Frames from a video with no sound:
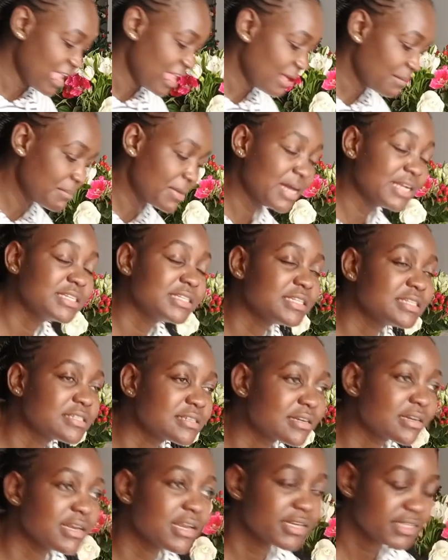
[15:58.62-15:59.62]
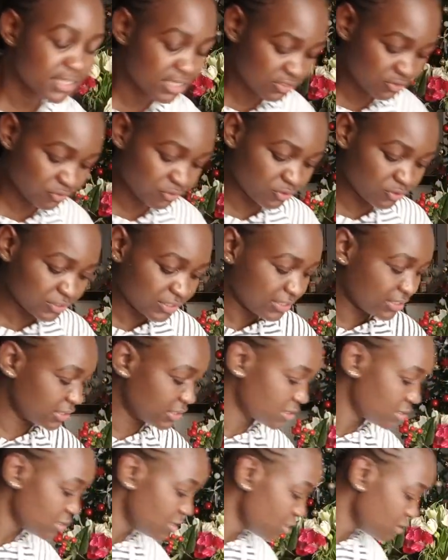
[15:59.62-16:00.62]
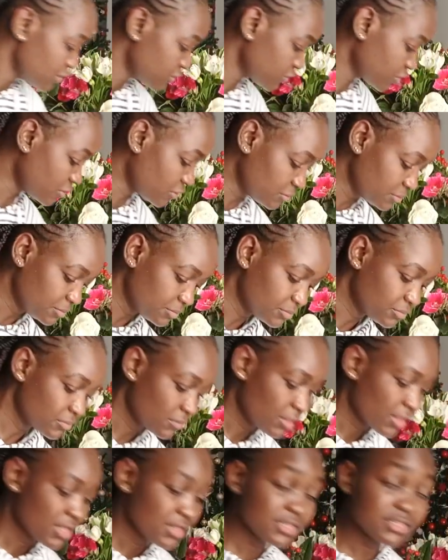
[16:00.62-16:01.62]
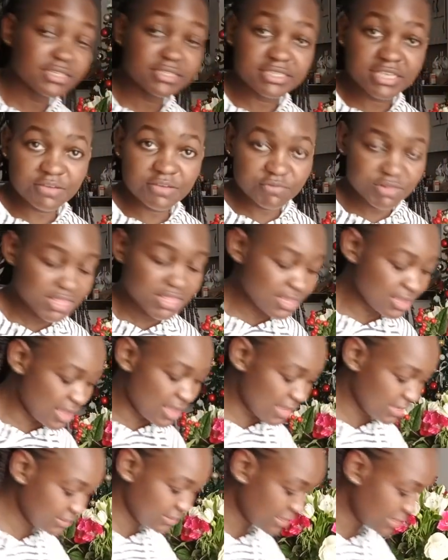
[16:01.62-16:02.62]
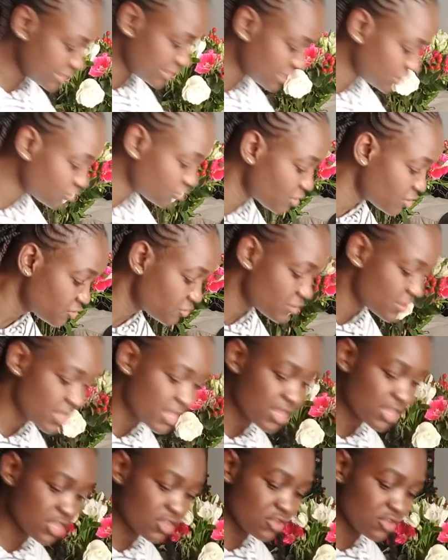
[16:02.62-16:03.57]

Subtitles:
But it's related to hosting. So, this is everything, guys. I just want to thank